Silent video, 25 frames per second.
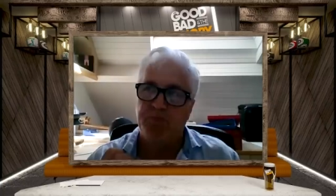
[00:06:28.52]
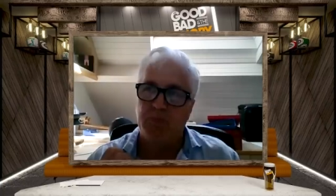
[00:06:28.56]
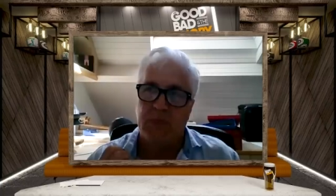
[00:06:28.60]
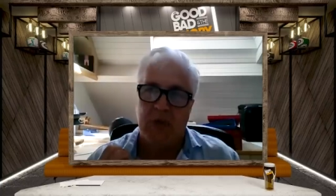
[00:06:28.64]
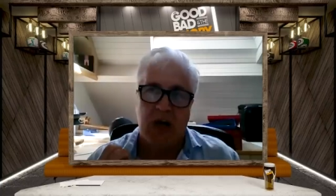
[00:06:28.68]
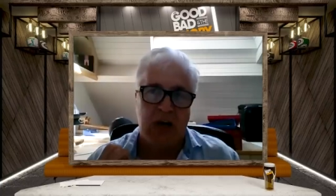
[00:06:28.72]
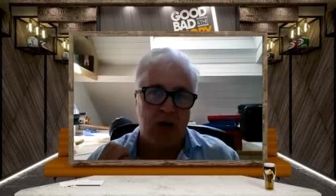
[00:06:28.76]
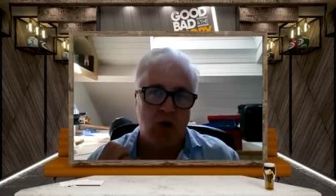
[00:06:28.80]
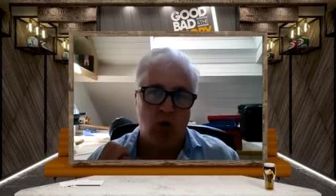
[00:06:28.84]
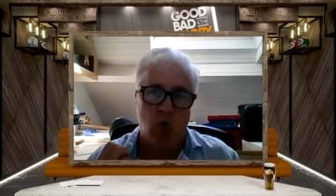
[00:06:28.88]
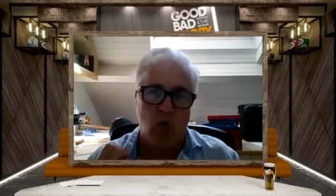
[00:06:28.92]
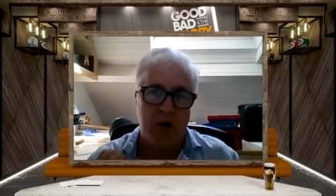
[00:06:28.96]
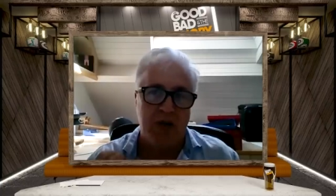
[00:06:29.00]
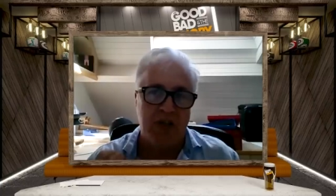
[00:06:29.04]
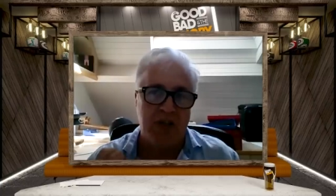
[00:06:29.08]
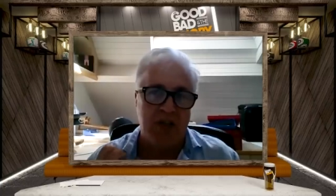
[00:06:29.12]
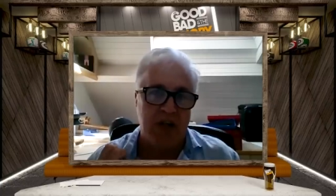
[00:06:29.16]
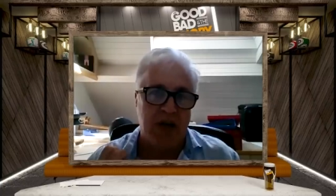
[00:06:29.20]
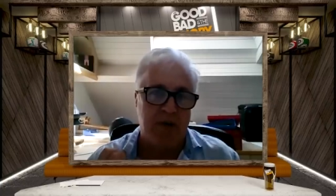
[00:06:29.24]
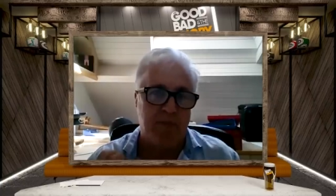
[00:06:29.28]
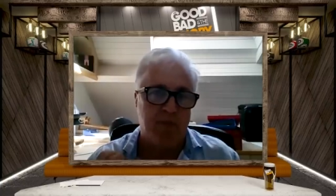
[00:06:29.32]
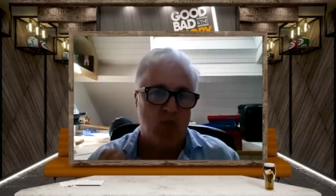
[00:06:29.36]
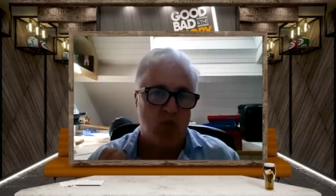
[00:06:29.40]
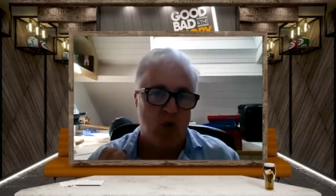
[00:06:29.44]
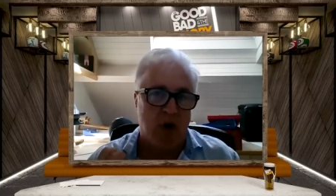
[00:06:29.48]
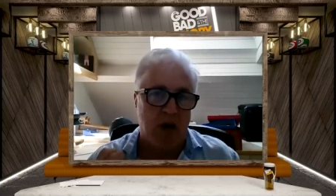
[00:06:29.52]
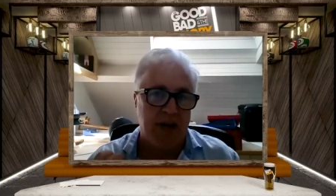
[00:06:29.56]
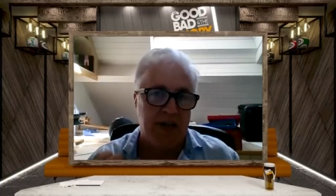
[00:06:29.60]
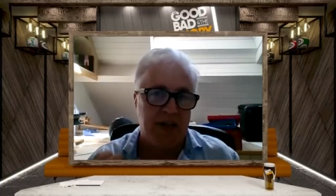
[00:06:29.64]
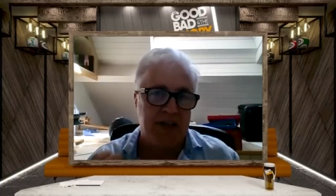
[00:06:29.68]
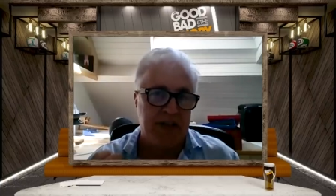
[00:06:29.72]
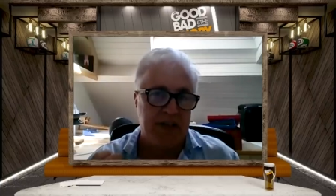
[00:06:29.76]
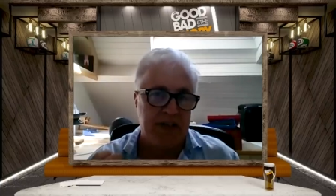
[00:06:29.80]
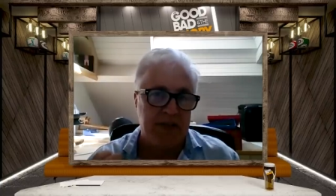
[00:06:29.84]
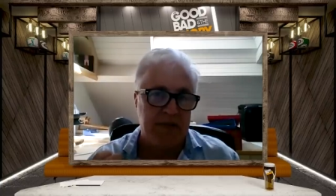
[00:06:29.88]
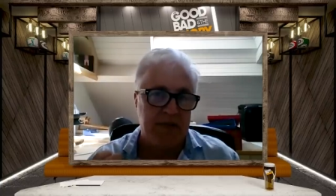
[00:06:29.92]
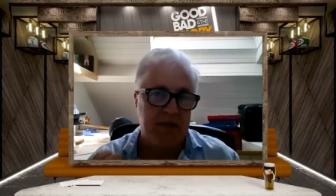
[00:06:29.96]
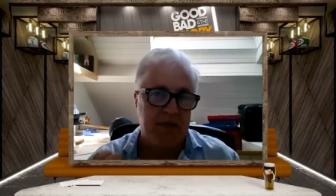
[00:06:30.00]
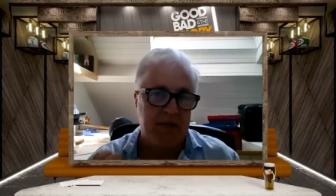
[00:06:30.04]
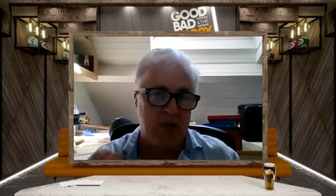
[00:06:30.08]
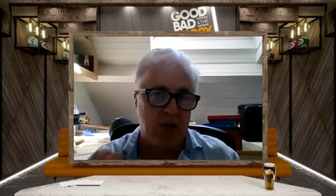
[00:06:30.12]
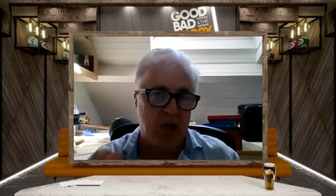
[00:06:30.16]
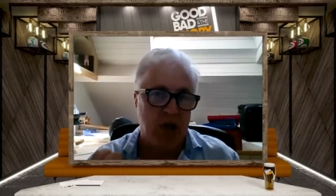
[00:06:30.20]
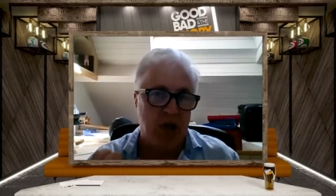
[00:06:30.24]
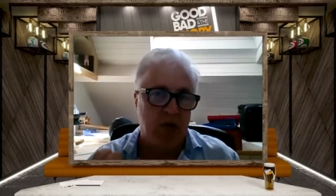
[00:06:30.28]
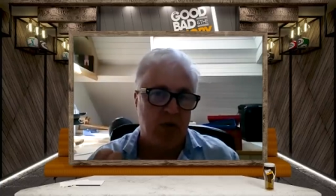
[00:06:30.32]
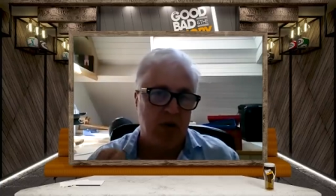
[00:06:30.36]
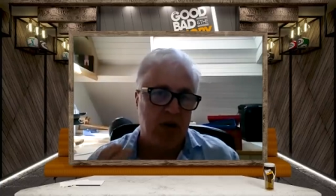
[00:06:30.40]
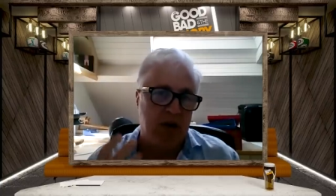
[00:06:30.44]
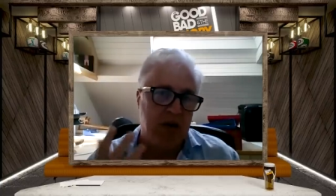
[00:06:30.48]
I always loved writing. You
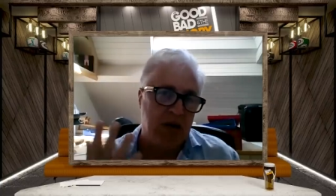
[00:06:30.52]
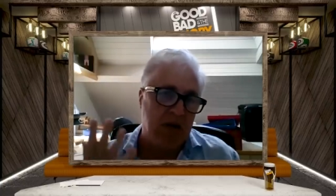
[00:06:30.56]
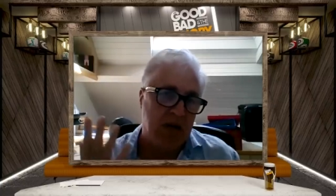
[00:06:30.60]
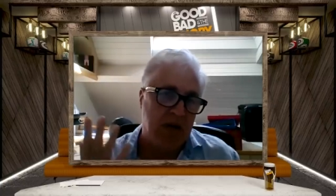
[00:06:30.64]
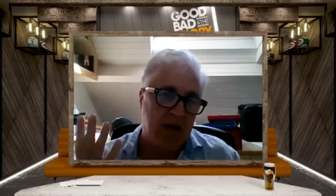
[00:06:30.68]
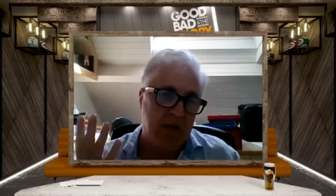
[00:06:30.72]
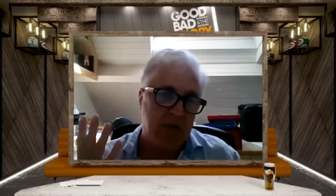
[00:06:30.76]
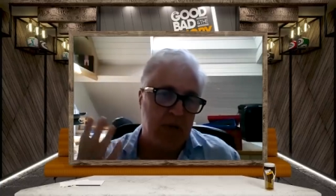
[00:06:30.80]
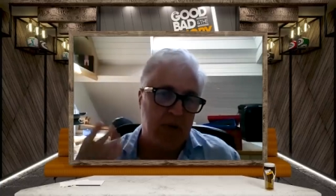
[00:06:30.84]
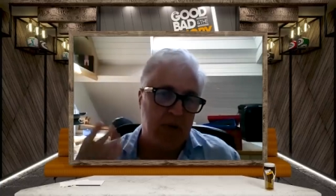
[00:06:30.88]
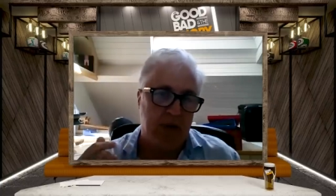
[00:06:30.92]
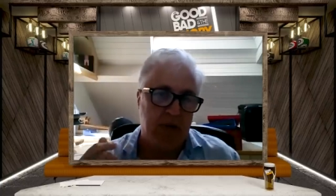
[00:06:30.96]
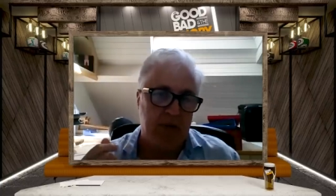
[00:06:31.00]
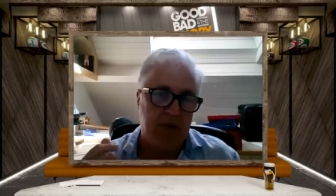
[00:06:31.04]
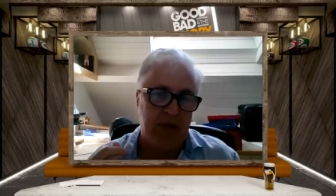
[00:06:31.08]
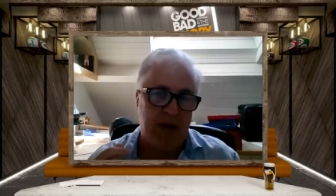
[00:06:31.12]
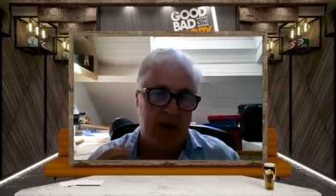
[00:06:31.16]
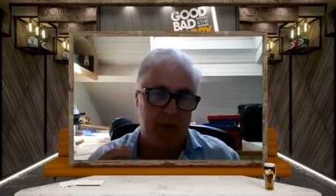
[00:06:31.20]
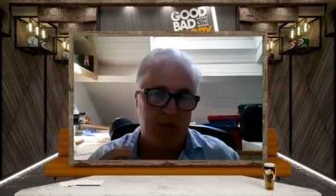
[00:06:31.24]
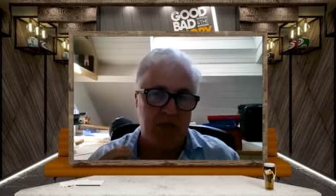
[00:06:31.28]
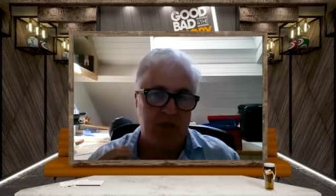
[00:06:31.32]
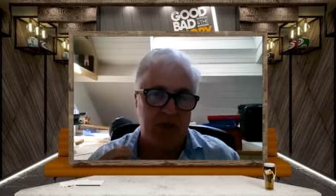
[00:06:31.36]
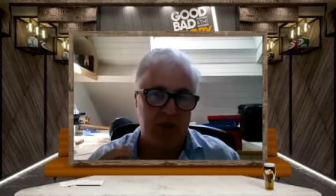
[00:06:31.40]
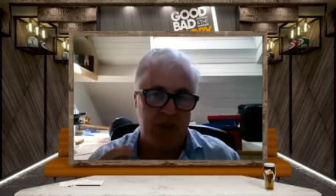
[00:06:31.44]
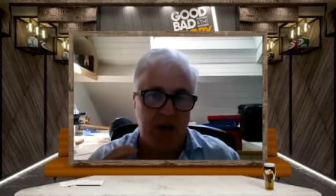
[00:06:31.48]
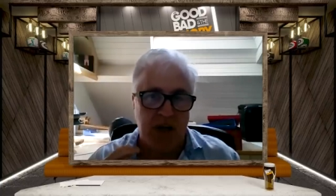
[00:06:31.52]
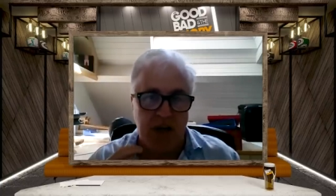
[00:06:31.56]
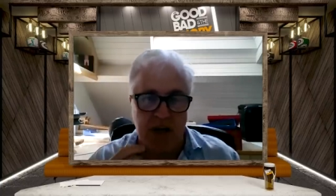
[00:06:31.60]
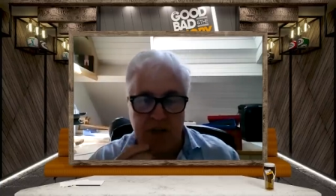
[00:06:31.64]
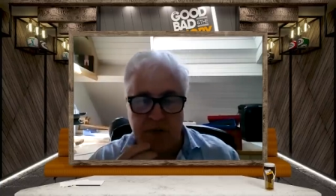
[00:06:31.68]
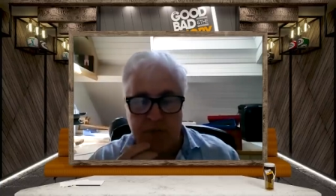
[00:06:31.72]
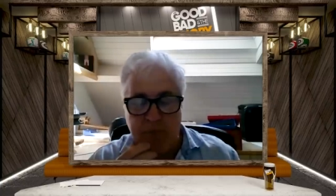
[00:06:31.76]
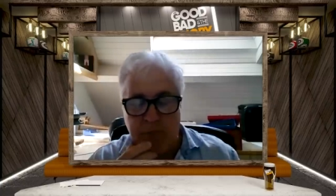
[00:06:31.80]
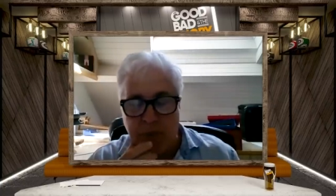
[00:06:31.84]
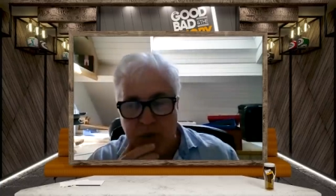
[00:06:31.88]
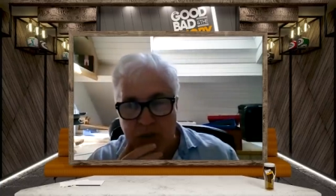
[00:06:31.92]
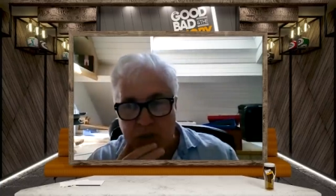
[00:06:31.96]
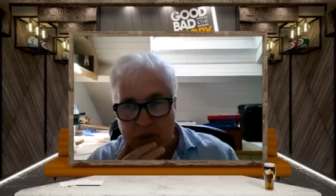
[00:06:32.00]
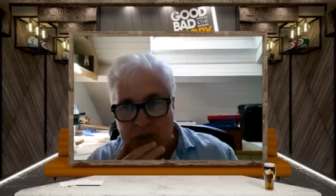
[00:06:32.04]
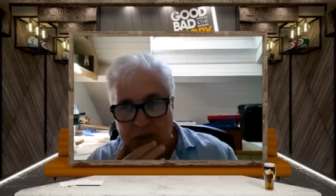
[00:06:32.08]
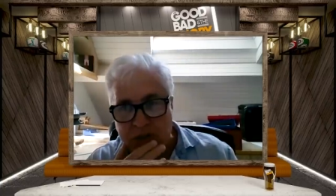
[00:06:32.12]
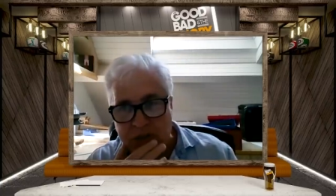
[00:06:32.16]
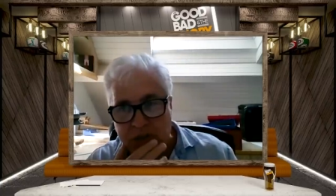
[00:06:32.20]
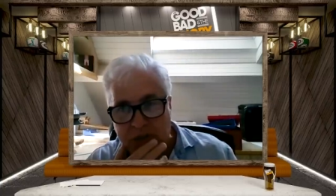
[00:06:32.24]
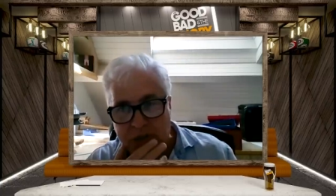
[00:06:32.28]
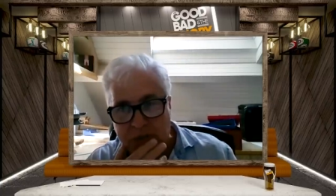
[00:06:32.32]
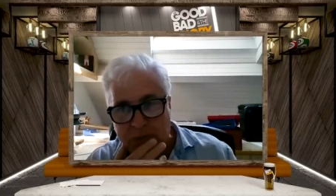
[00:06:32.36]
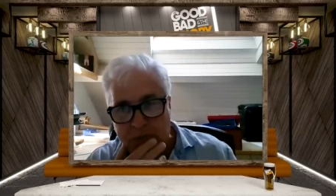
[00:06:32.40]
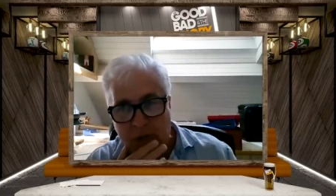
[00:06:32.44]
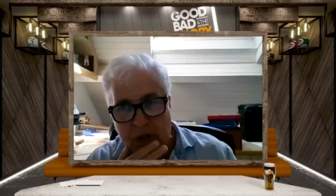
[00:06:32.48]
know, I was an arts person
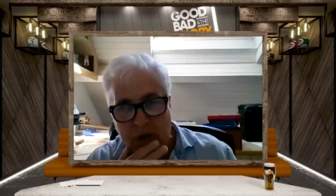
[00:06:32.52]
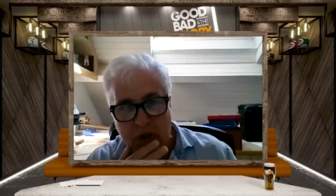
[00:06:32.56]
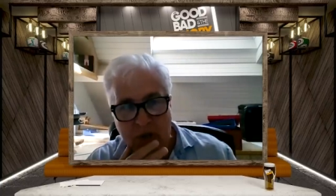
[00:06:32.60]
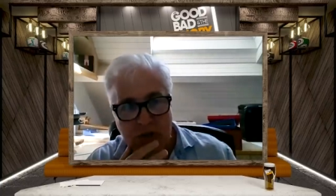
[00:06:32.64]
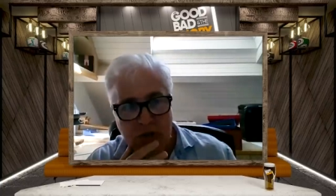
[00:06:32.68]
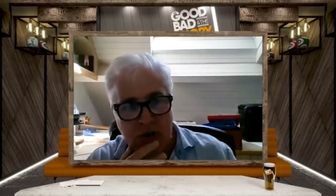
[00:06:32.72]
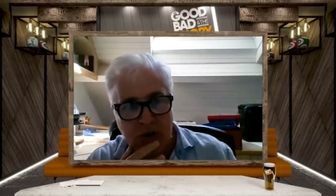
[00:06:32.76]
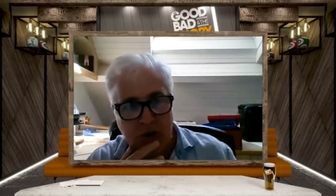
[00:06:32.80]
as opposed